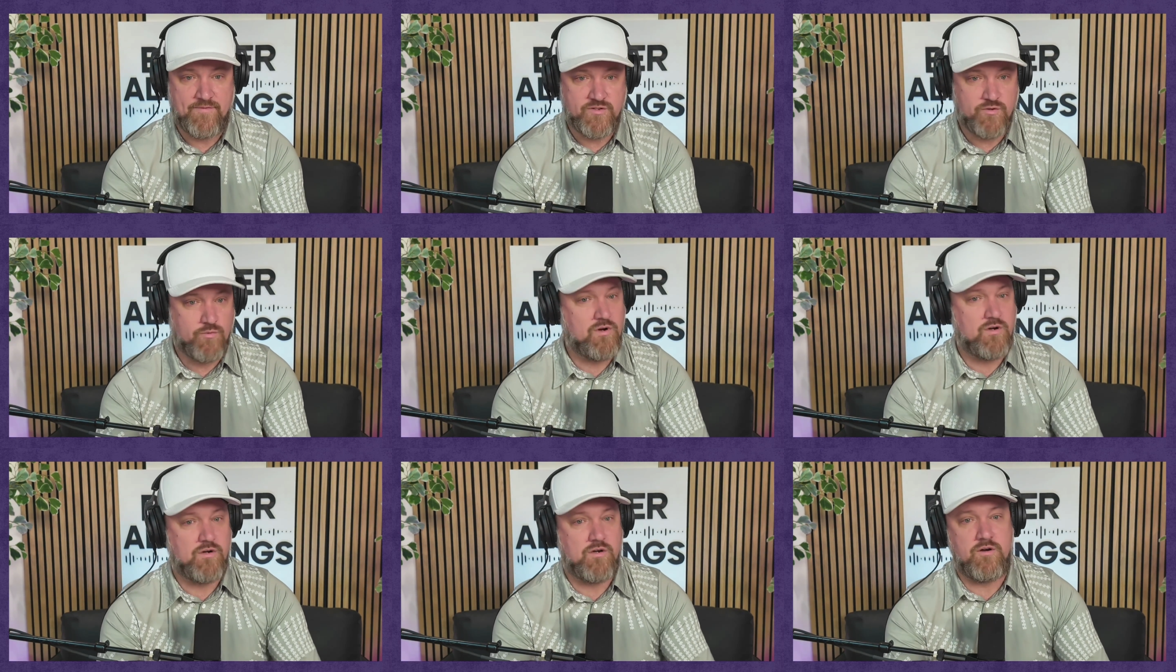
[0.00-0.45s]
So
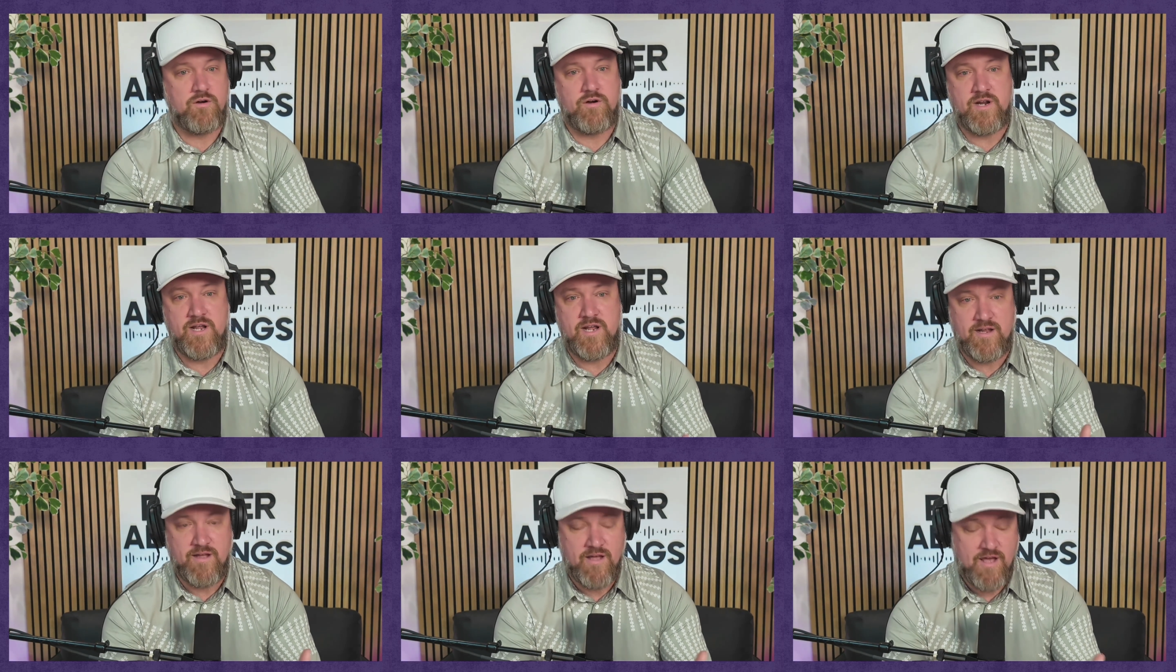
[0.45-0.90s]
we're
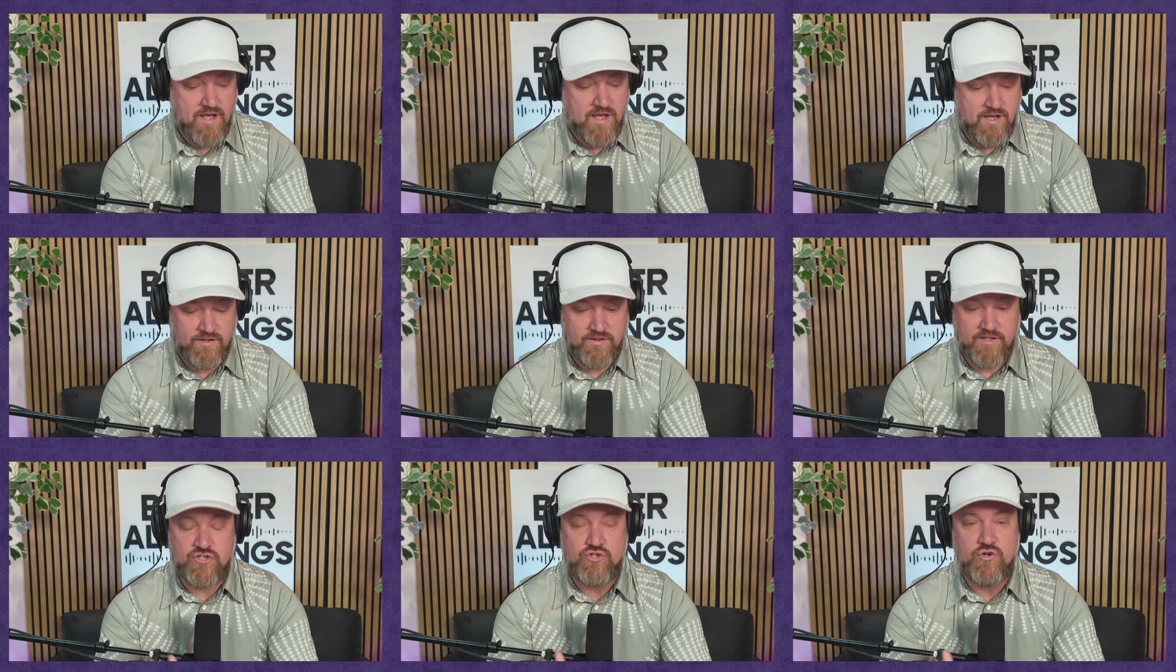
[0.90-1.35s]
learning
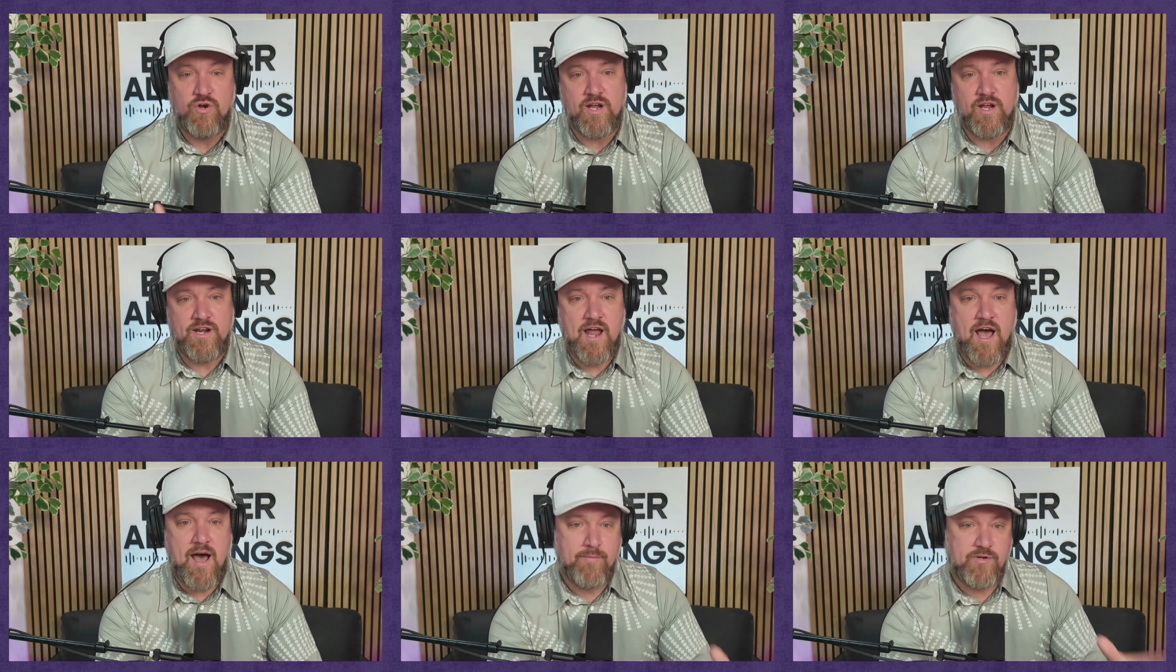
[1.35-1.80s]
the
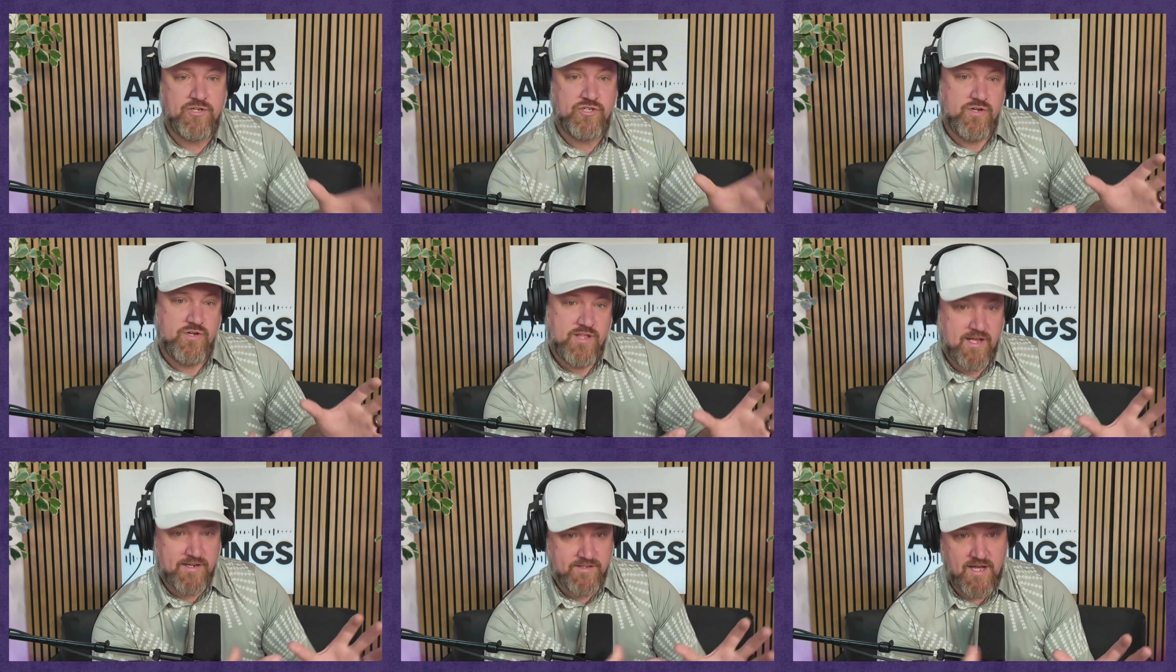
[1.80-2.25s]

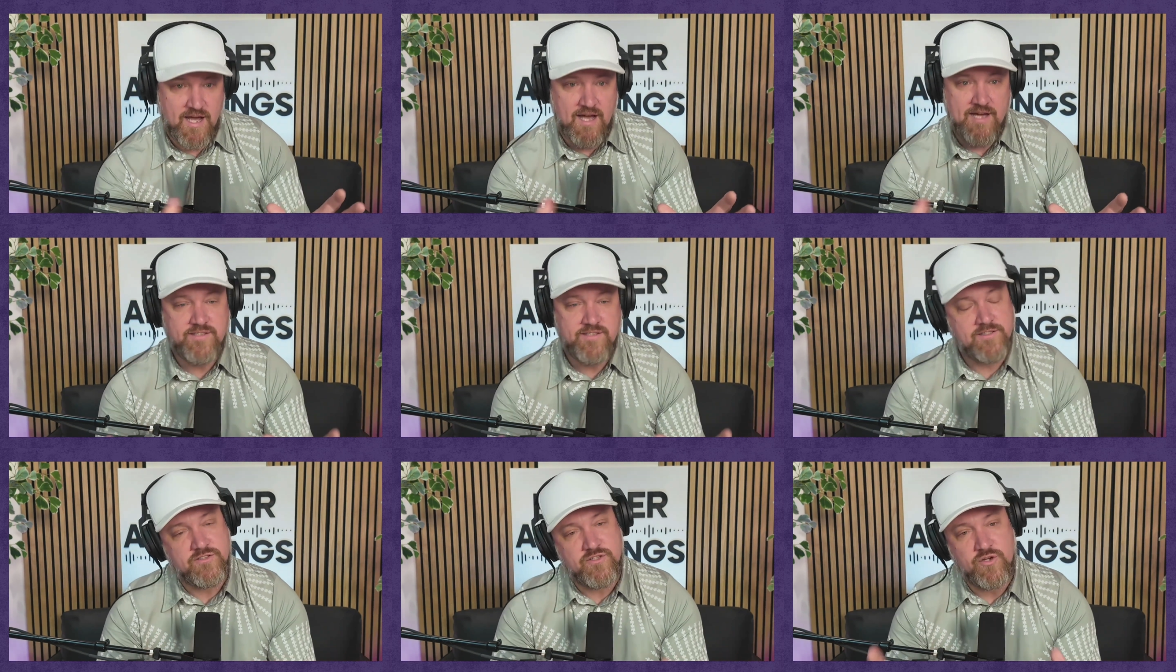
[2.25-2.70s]
trigonometry that
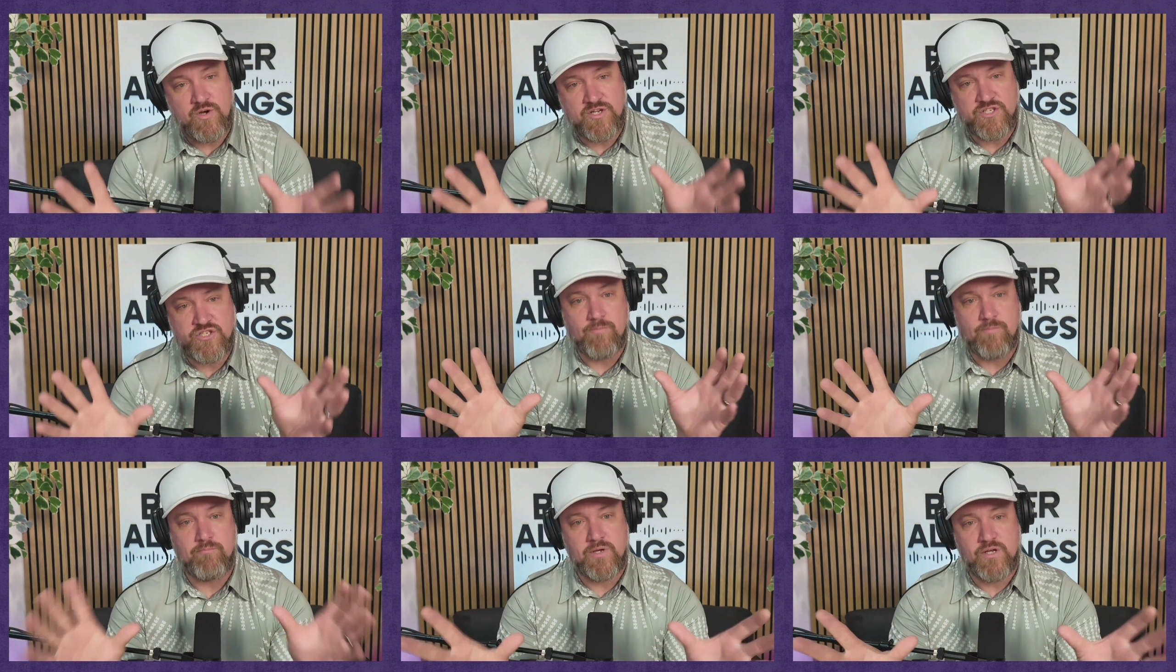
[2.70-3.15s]
ties into
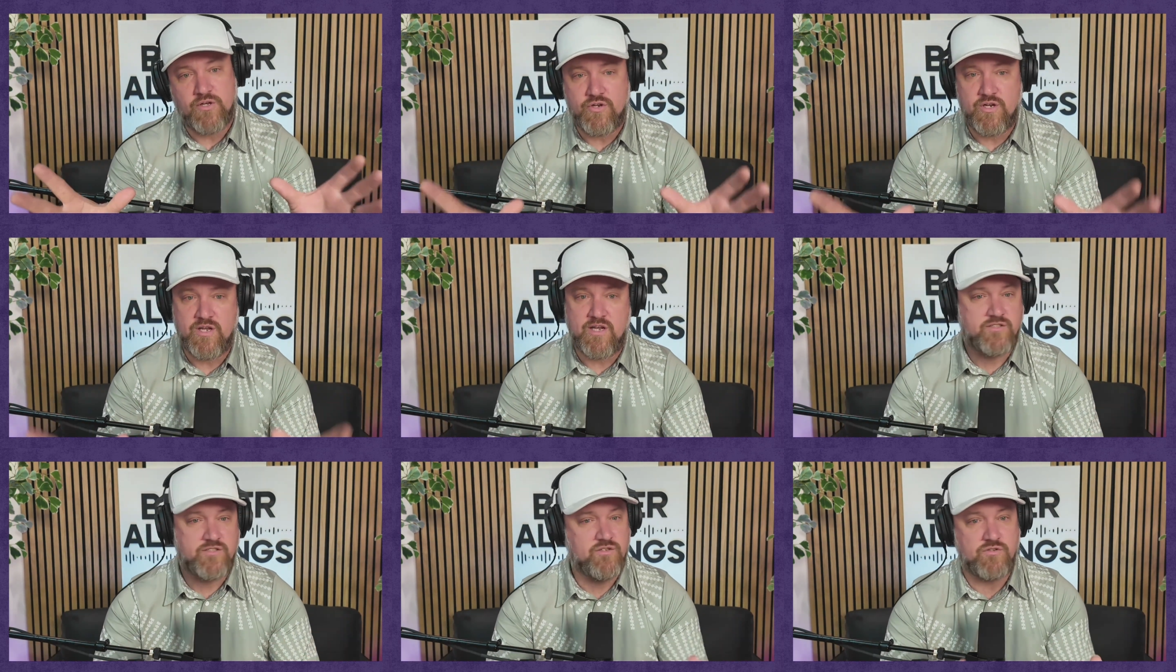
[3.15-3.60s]
what you're
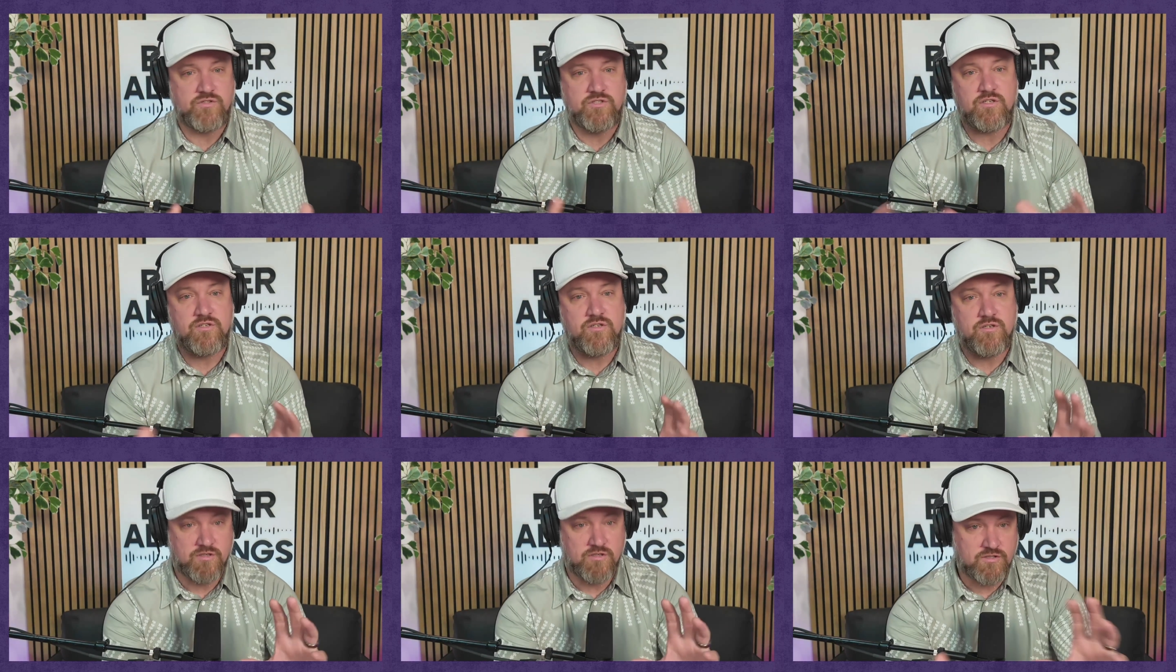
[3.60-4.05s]
building. So
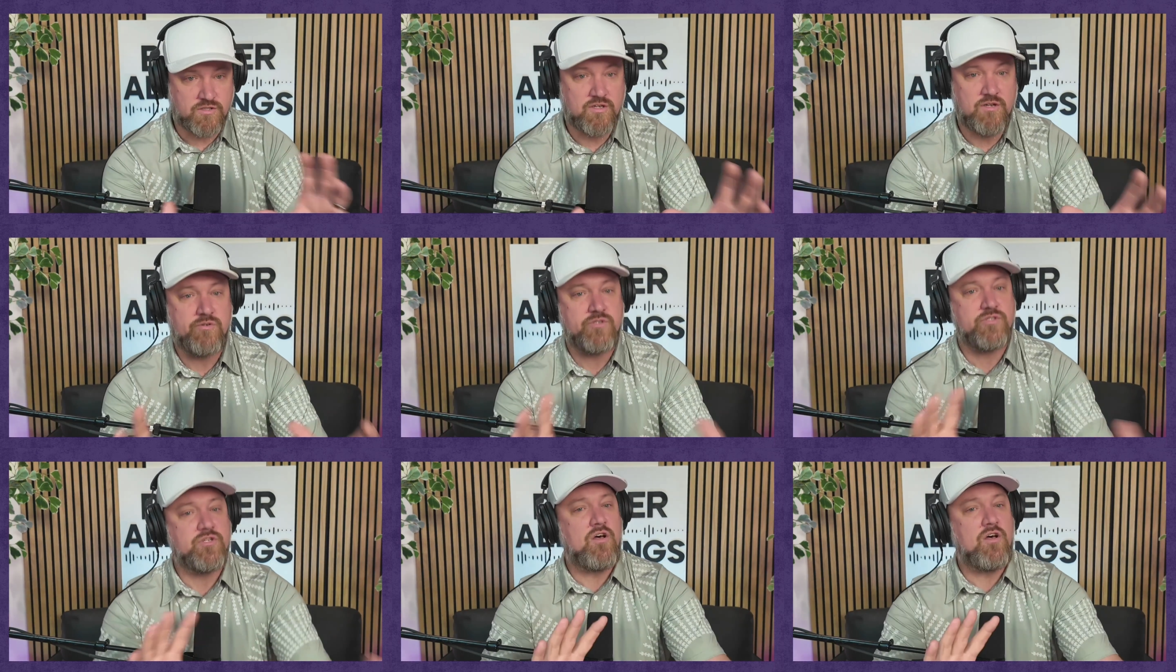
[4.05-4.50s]
it
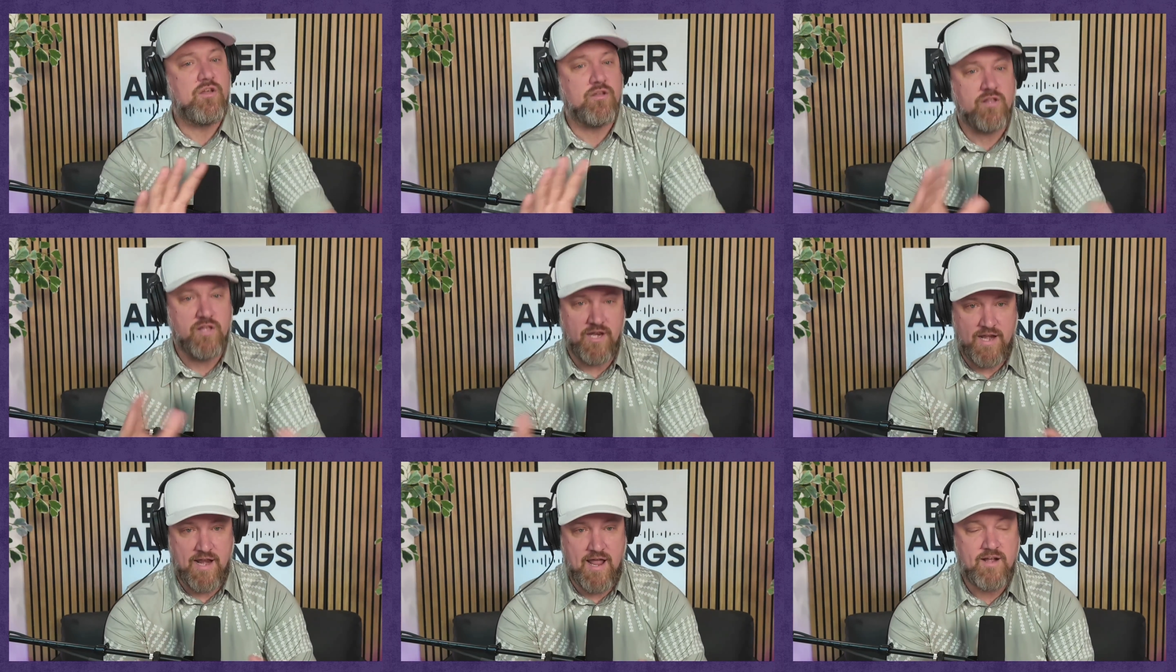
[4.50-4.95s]
was all
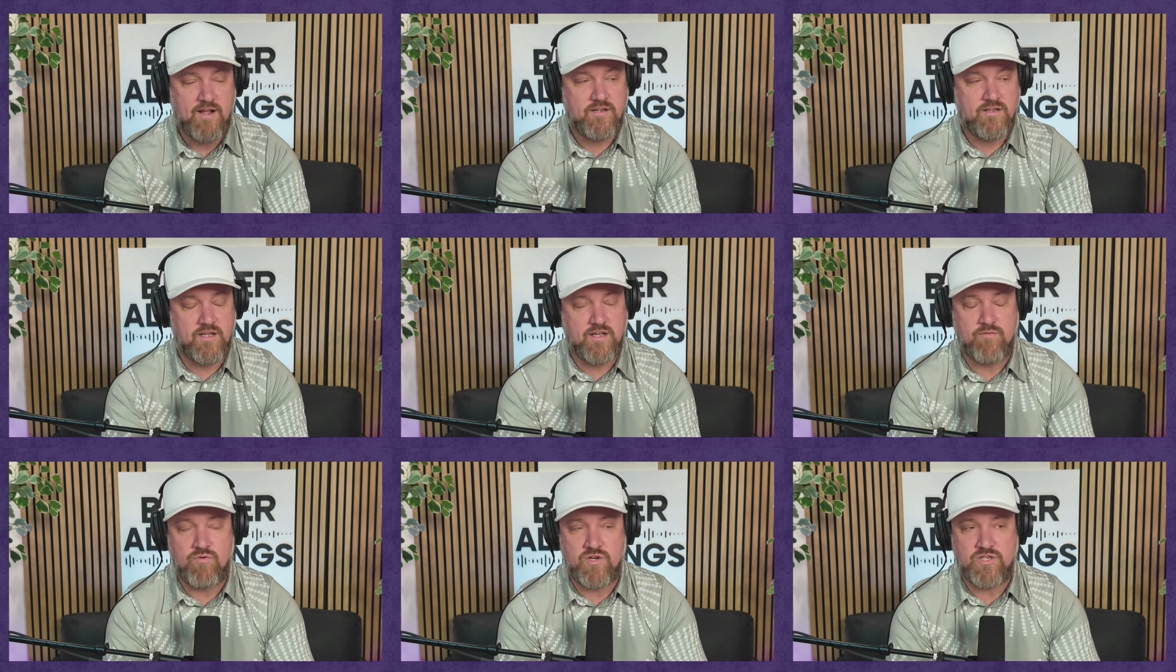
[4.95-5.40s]

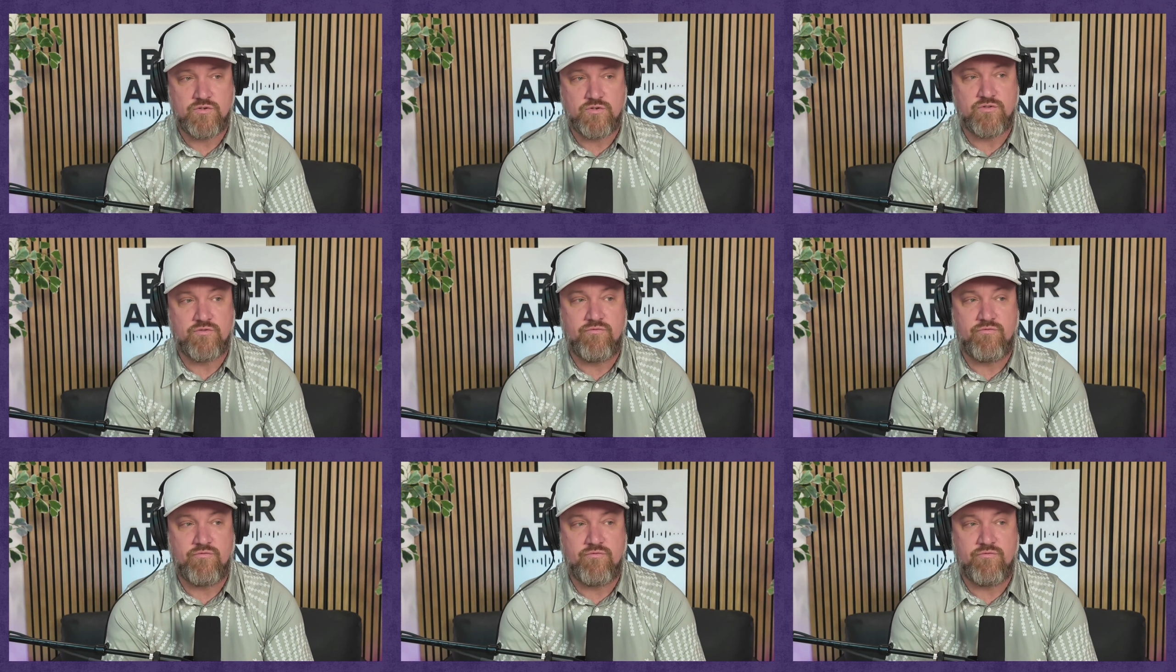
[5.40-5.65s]
connected, which was